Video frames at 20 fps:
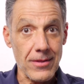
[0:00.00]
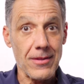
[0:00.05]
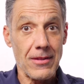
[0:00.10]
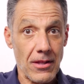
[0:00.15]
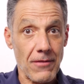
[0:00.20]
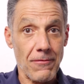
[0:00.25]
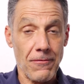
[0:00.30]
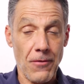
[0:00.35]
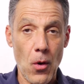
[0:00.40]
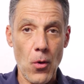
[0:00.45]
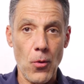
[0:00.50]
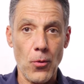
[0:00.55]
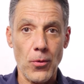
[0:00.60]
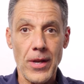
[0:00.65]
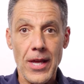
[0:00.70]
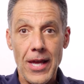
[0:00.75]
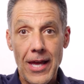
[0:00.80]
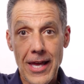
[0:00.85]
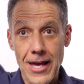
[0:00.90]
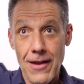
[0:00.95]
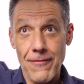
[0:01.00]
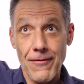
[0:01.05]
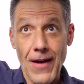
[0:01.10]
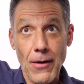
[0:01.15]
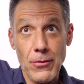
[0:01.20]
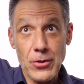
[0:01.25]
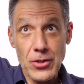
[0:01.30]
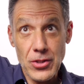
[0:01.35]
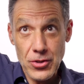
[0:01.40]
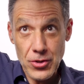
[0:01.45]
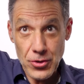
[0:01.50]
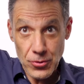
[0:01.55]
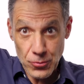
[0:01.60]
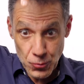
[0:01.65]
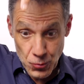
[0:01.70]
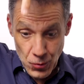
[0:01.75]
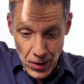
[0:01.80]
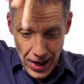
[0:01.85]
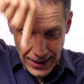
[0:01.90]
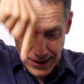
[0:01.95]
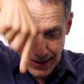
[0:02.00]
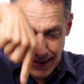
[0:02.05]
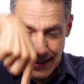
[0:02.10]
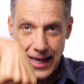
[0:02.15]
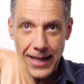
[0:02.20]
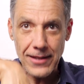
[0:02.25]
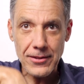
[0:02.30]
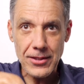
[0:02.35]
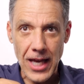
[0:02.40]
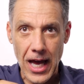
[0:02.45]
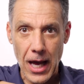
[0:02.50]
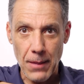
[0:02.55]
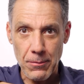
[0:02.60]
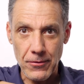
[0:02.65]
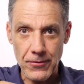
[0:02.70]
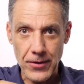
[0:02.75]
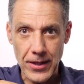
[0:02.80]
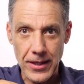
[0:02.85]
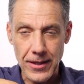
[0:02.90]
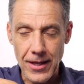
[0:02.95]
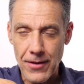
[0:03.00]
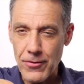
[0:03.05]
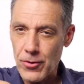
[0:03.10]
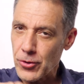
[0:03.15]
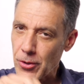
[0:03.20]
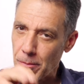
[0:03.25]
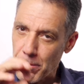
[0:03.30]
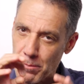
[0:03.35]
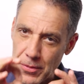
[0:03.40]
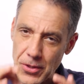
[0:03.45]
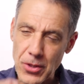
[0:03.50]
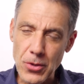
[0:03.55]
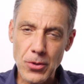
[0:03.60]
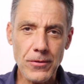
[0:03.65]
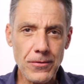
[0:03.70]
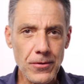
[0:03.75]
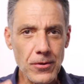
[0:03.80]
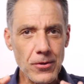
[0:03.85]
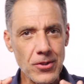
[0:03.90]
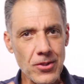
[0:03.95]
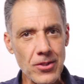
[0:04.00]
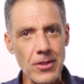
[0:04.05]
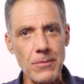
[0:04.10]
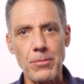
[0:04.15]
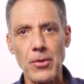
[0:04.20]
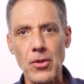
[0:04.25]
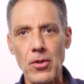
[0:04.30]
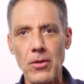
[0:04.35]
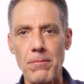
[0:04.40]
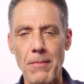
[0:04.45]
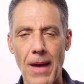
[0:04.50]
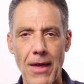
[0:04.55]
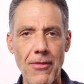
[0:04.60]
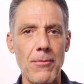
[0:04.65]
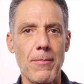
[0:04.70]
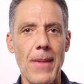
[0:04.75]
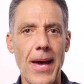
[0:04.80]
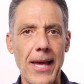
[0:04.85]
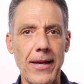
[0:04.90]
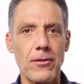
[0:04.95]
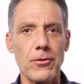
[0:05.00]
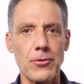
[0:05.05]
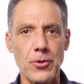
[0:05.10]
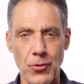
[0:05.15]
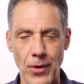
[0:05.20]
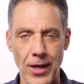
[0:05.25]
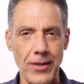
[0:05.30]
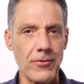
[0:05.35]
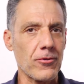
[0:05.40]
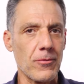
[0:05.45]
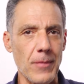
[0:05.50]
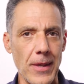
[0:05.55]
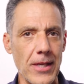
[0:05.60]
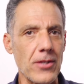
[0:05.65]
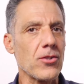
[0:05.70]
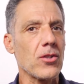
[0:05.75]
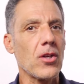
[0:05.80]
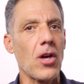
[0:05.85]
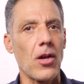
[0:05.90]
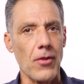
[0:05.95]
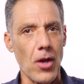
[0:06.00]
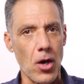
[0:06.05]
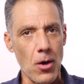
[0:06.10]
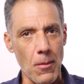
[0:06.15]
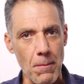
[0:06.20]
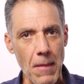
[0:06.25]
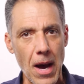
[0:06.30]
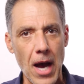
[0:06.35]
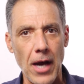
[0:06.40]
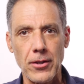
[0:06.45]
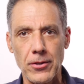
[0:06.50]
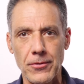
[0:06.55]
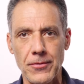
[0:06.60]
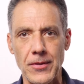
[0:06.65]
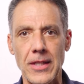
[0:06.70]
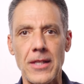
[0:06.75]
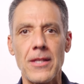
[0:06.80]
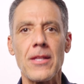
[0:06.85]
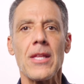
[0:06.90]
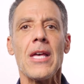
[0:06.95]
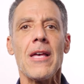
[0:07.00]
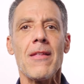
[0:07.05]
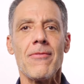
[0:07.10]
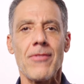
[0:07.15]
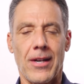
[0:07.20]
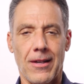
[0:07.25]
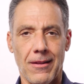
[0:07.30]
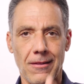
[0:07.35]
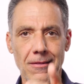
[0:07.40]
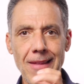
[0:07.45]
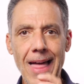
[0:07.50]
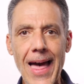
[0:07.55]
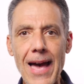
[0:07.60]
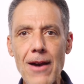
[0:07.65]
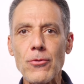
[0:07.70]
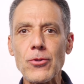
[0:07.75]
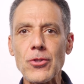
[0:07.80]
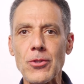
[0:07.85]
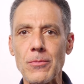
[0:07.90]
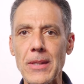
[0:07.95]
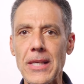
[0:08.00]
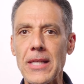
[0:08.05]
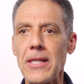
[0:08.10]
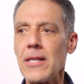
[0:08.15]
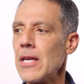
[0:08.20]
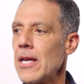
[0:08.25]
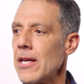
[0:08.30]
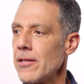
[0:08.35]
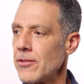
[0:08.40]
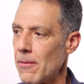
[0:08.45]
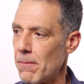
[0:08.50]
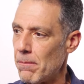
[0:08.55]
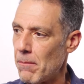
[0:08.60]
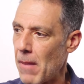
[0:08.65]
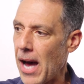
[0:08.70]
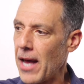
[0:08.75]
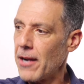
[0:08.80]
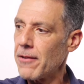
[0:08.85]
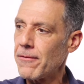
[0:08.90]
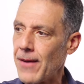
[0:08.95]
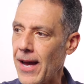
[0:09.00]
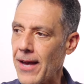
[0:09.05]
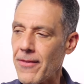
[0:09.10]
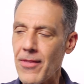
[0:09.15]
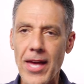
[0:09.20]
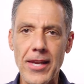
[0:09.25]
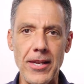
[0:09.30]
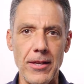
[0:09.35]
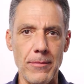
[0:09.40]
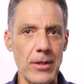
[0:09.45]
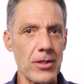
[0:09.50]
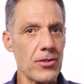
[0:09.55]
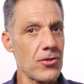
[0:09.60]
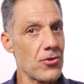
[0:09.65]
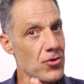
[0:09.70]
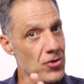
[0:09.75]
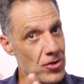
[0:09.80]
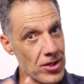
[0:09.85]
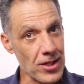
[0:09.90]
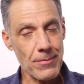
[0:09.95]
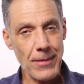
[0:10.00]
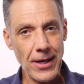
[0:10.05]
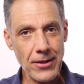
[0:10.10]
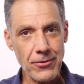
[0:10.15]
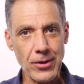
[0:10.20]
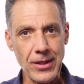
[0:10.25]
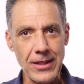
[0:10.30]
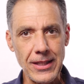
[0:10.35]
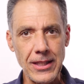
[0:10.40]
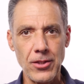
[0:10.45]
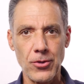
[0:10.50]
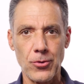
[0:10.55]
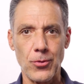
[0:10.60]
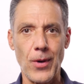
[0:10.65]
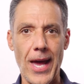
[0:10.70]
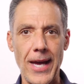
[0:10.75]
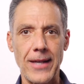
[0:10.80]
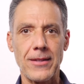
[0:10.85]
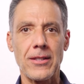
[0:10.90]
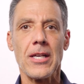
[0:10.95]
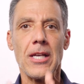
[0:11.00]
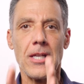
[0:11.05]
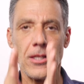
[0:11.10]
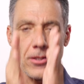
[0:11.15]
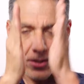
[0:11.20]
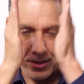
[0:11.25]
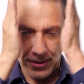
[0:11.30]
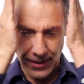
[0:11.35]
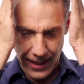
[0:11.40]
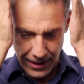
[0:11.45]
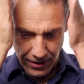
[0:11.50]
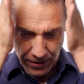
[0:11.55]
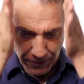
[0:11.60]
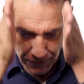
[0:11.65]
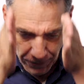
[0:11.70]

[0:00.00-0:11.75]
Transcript: the phone, if I was directly on top of it? And there's a beautiful, simple mathematical transformation called the homography that allows me to modify that image geometrically correct to take the